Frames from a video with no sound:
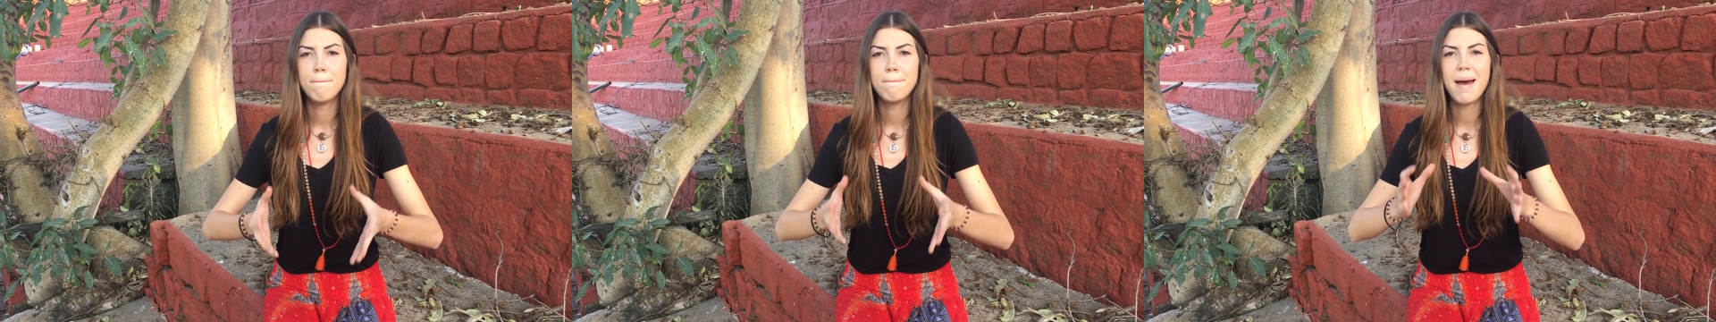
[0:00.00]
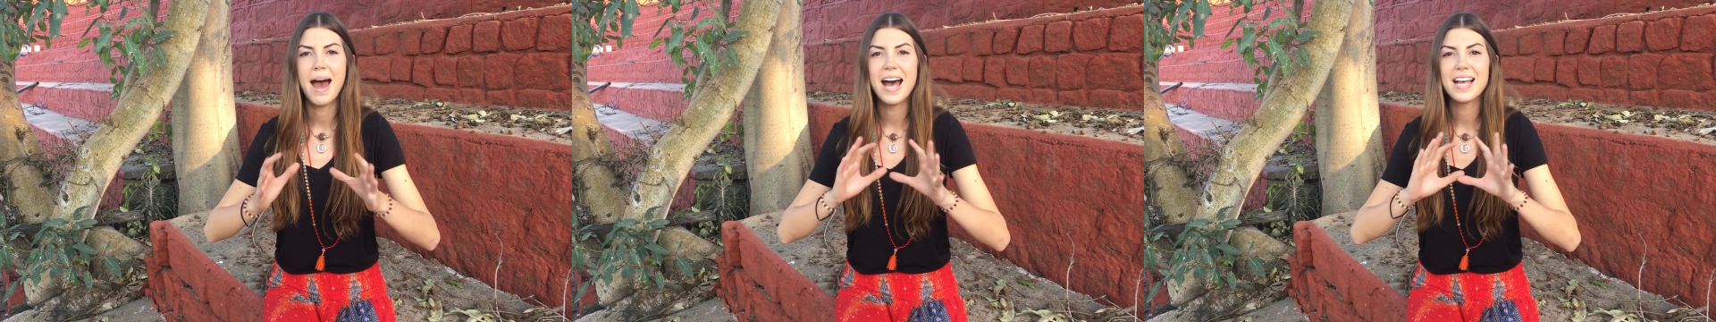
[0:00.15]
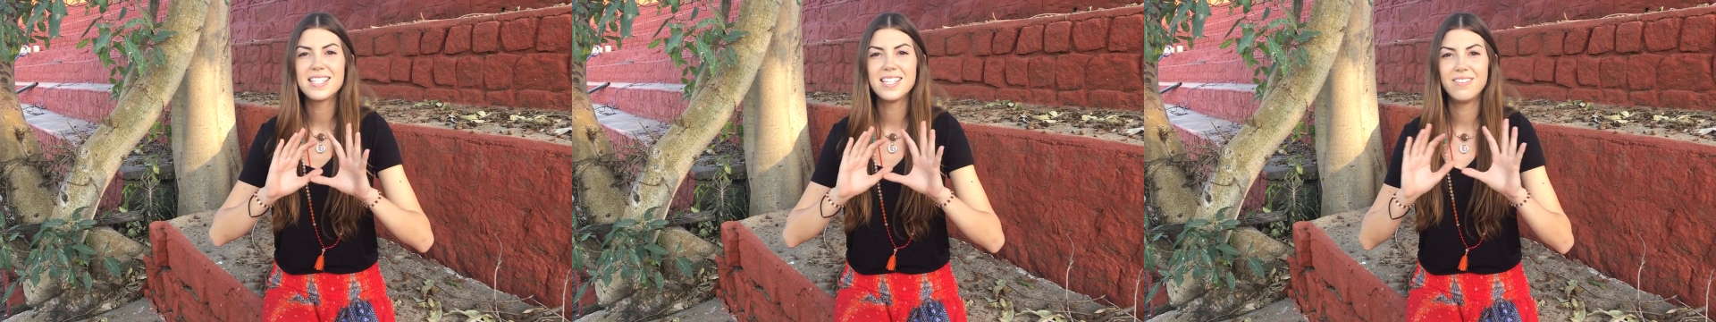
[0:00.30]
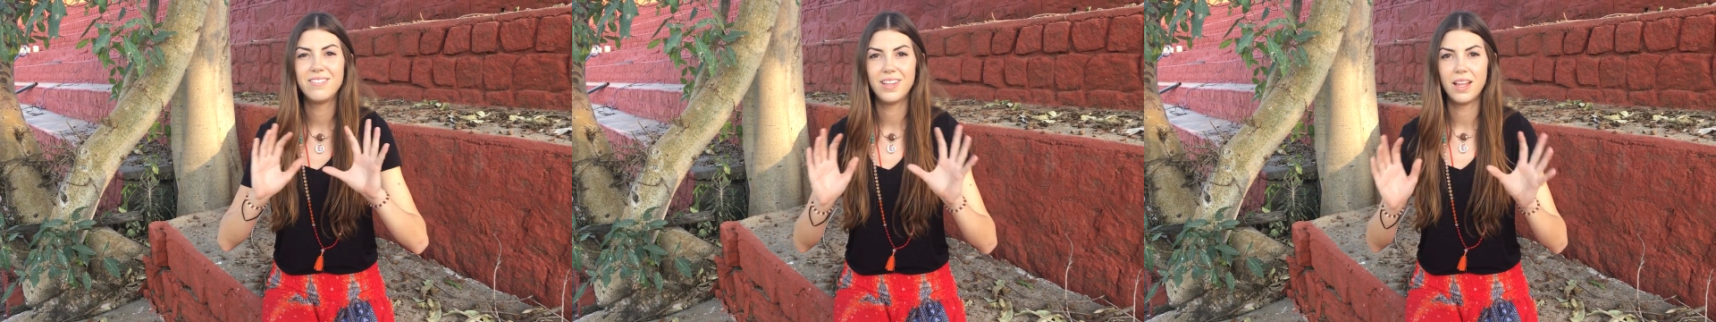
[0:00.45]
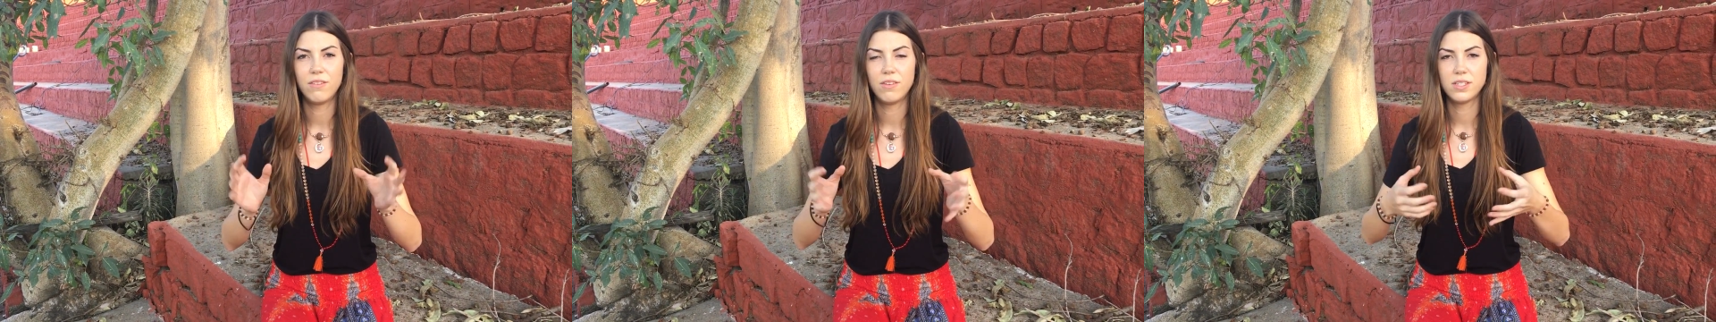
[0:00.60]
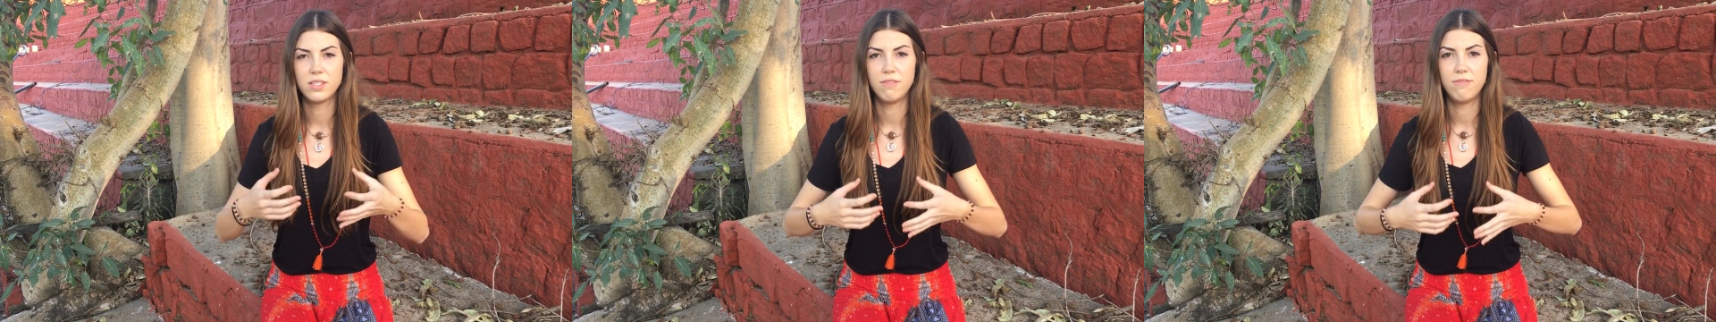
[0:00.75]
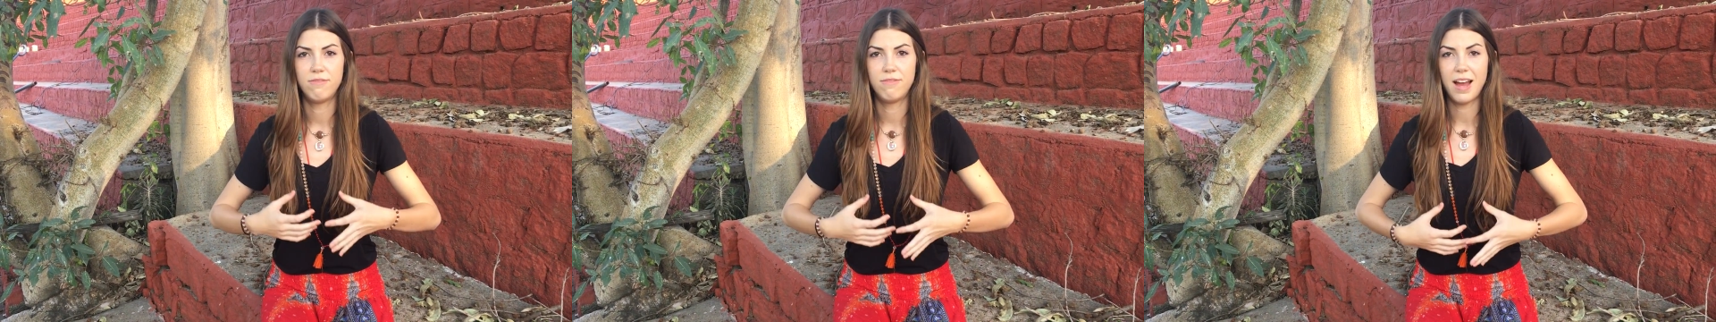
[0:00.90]
massive
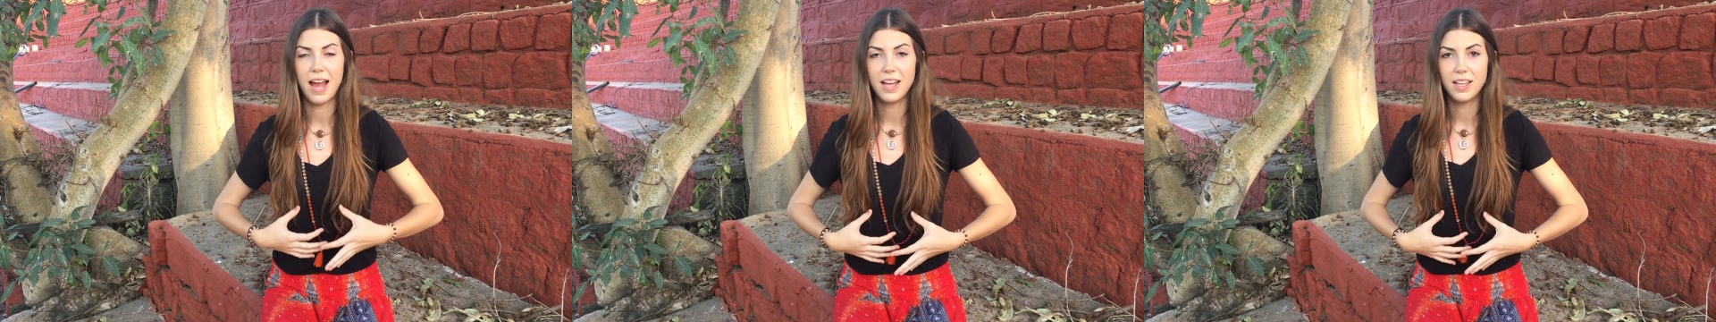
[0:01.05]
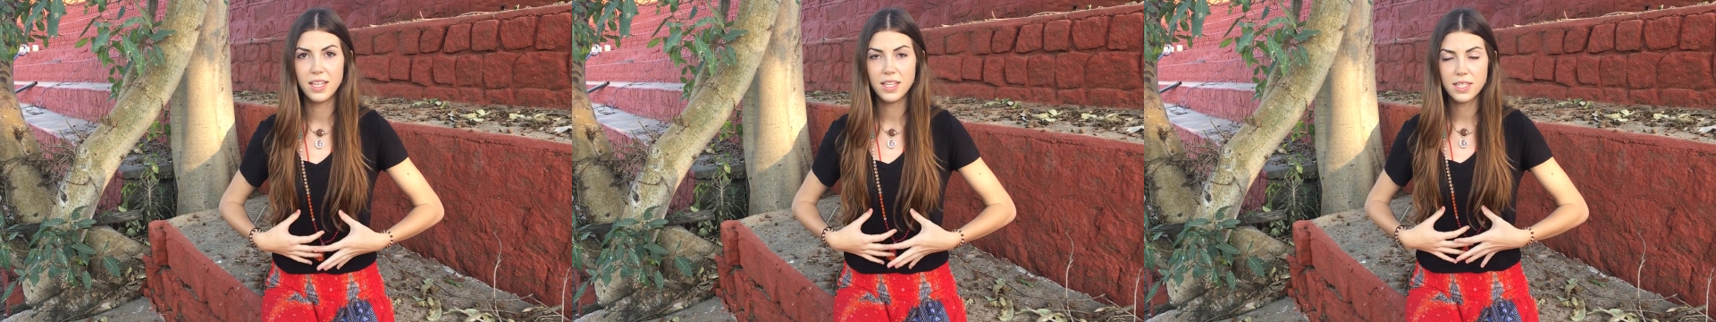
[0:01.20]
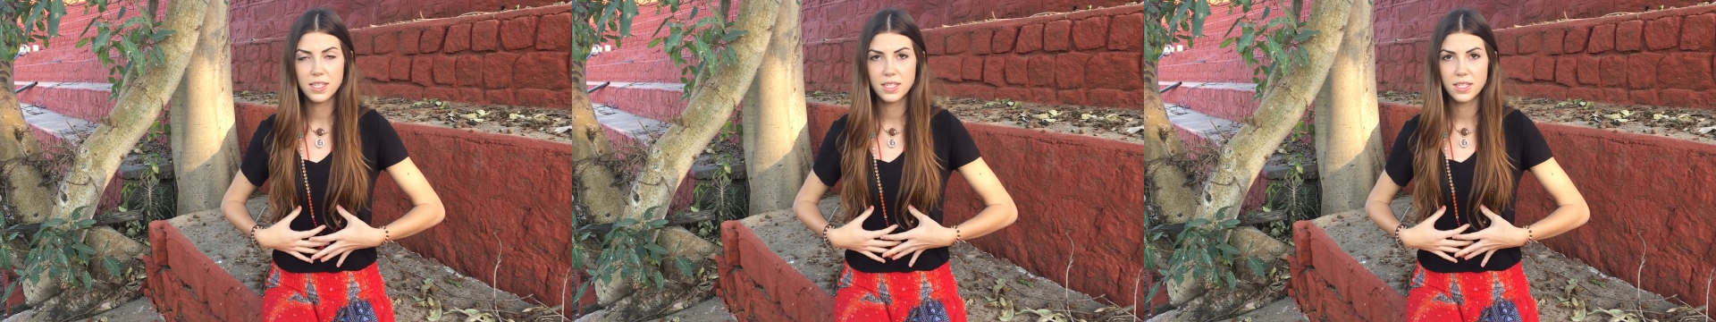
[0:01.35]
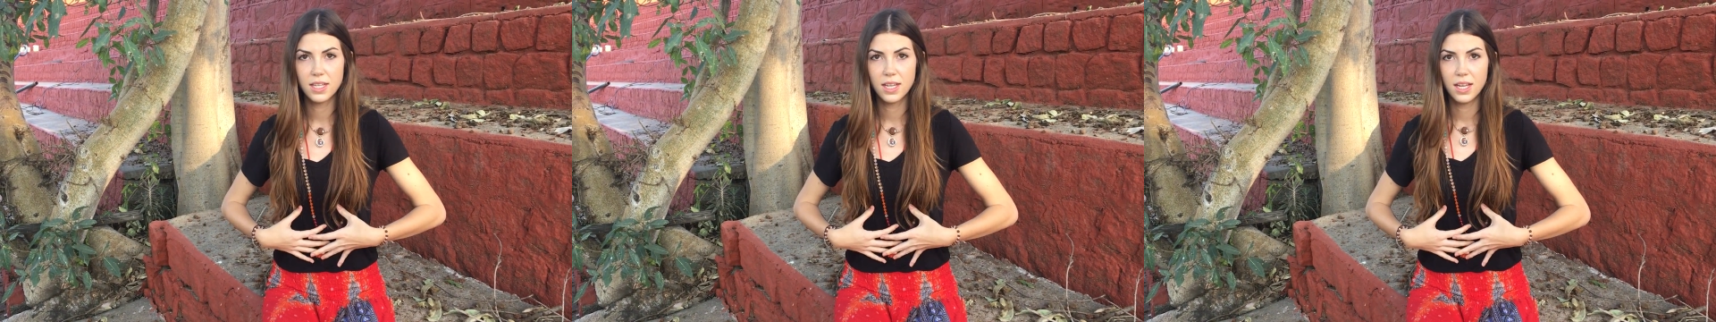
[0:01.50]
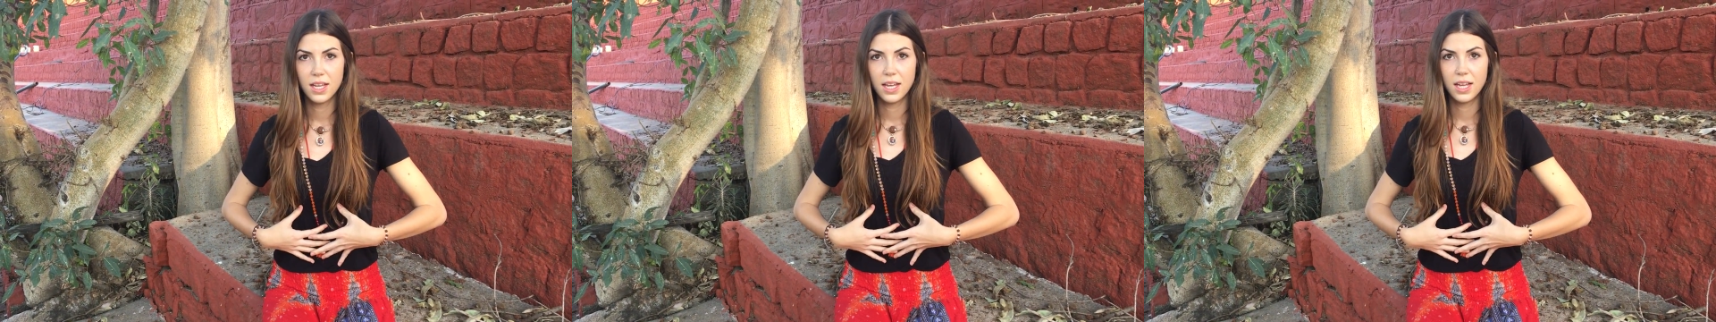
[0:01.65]
levels of violence